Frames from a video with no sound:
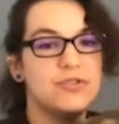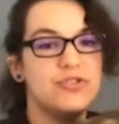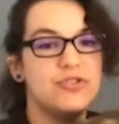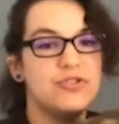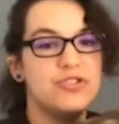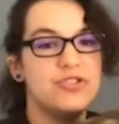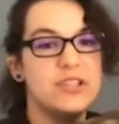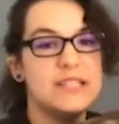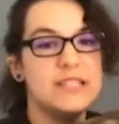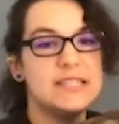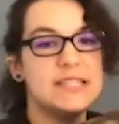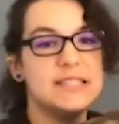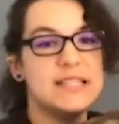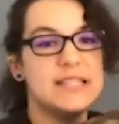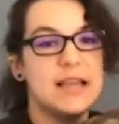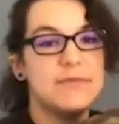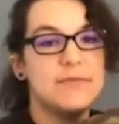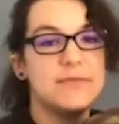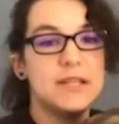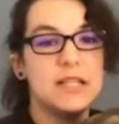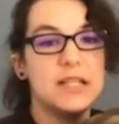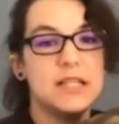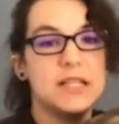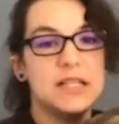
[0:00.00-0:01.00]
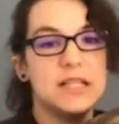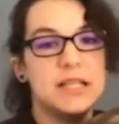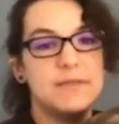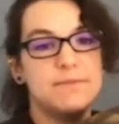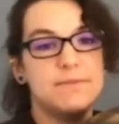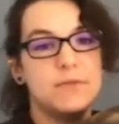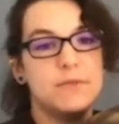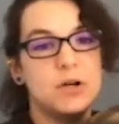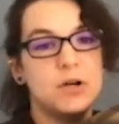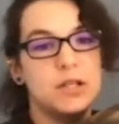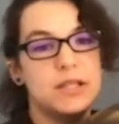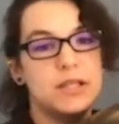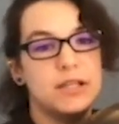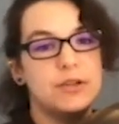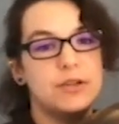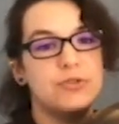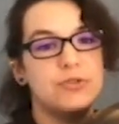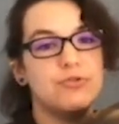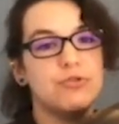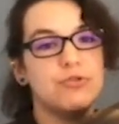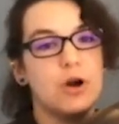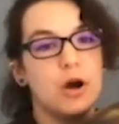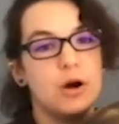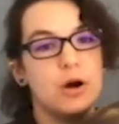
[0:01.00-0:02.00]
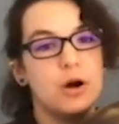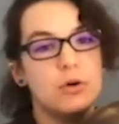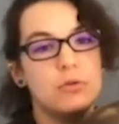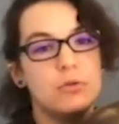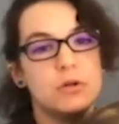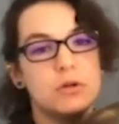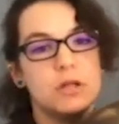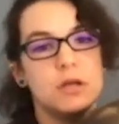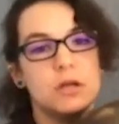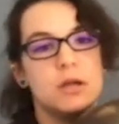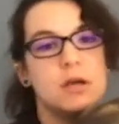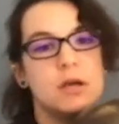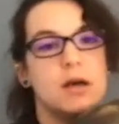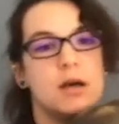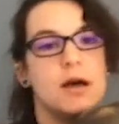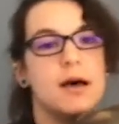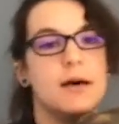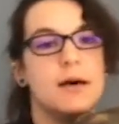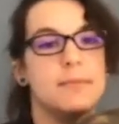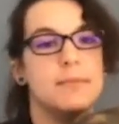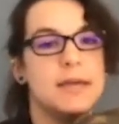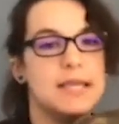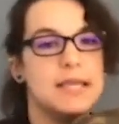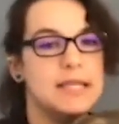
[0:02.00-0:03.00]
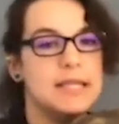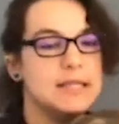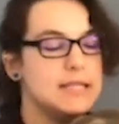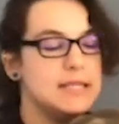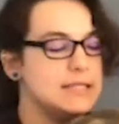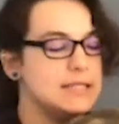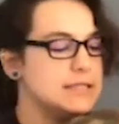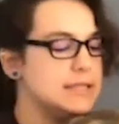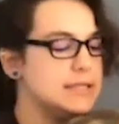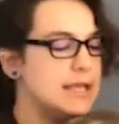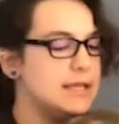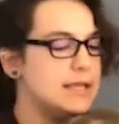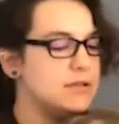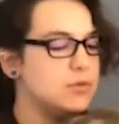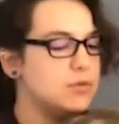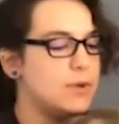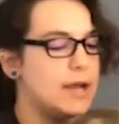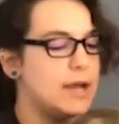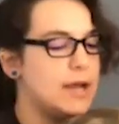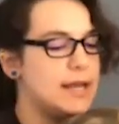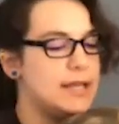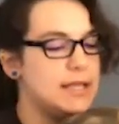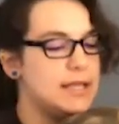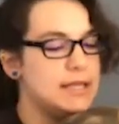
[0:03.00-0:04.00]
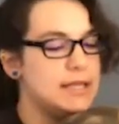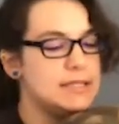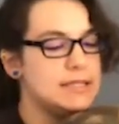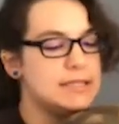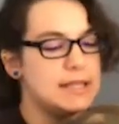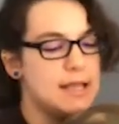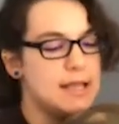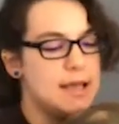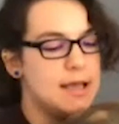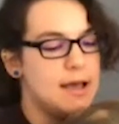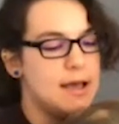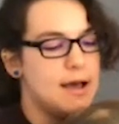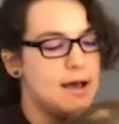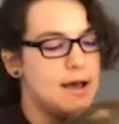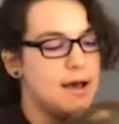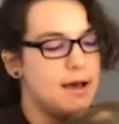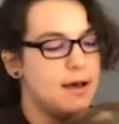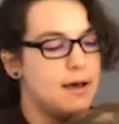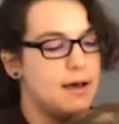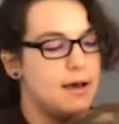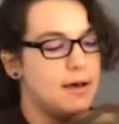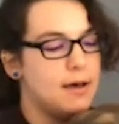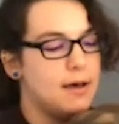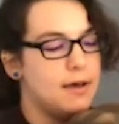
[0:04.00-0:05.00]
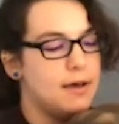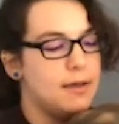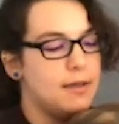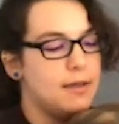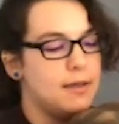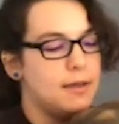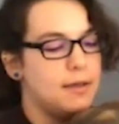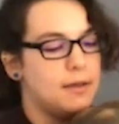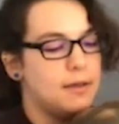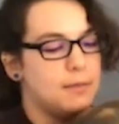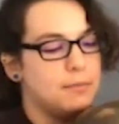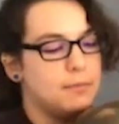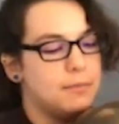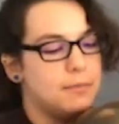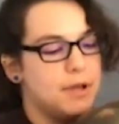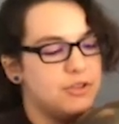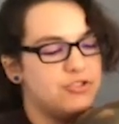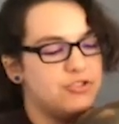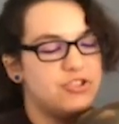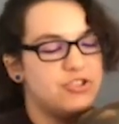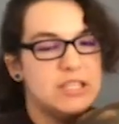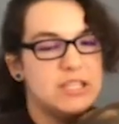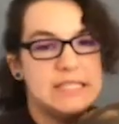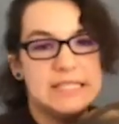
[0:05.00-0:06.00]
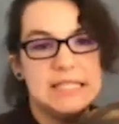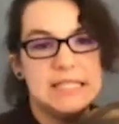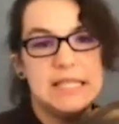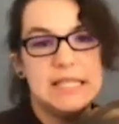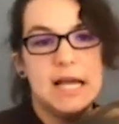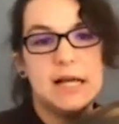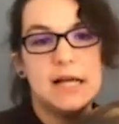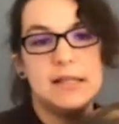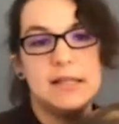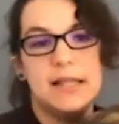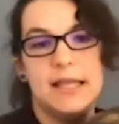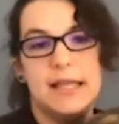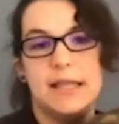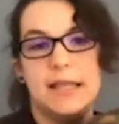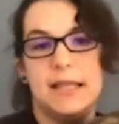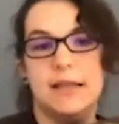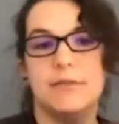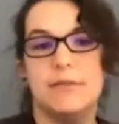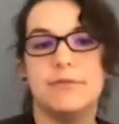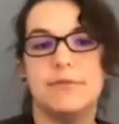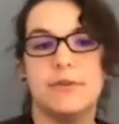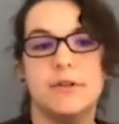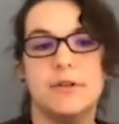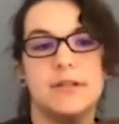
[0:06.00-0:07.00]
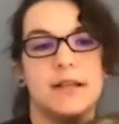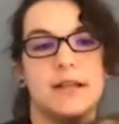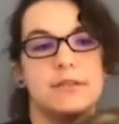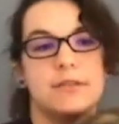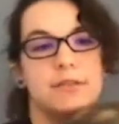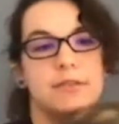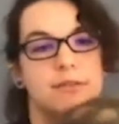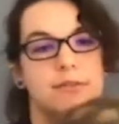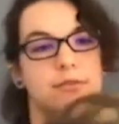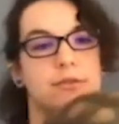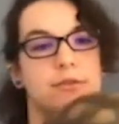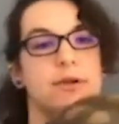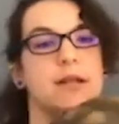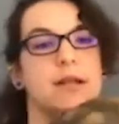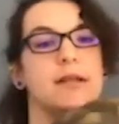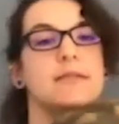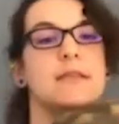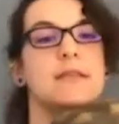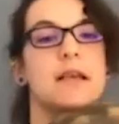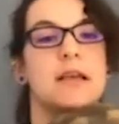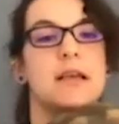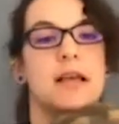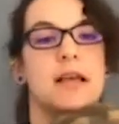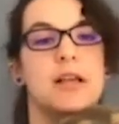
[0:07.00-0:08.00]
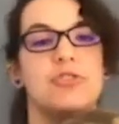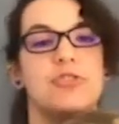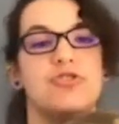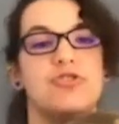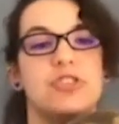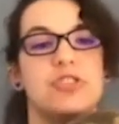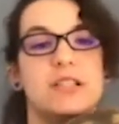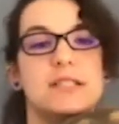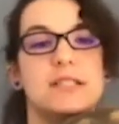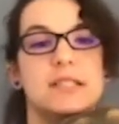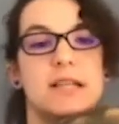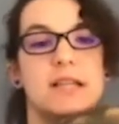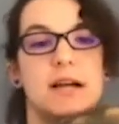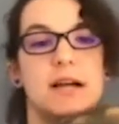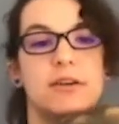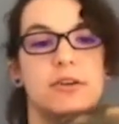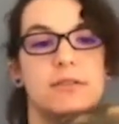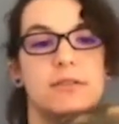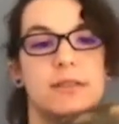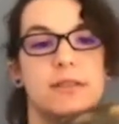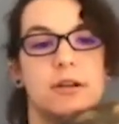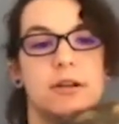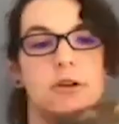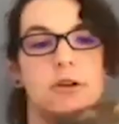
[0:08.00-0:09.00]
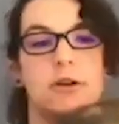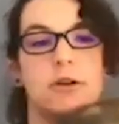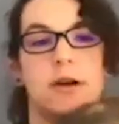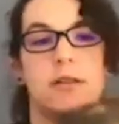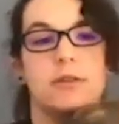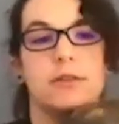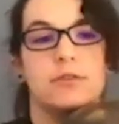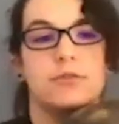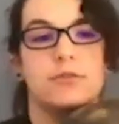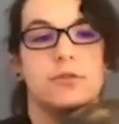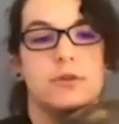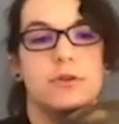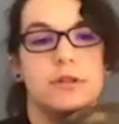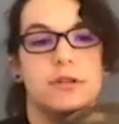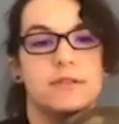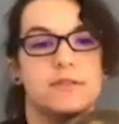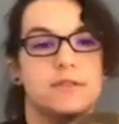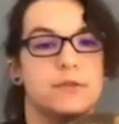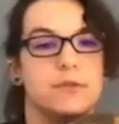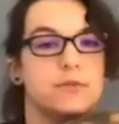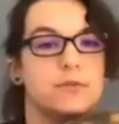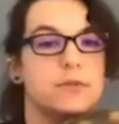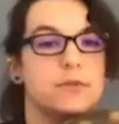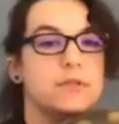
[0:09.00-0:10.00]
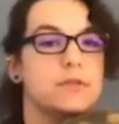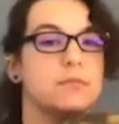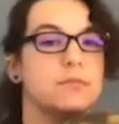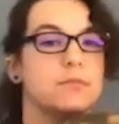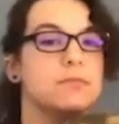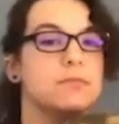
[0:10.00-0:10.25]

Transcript: So she's definitely fully grown. Mikey thinks late 20s. But she's a young lady for a desert tortoise, and she's younger than our other tortoises.